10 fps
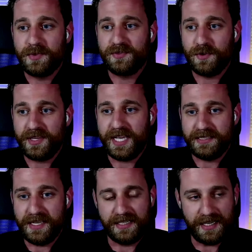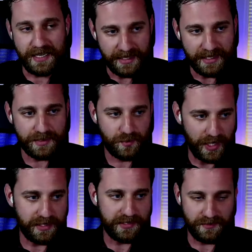they had done it. And I think it's
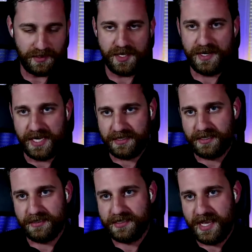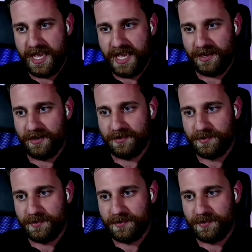relatively unique to Anchor.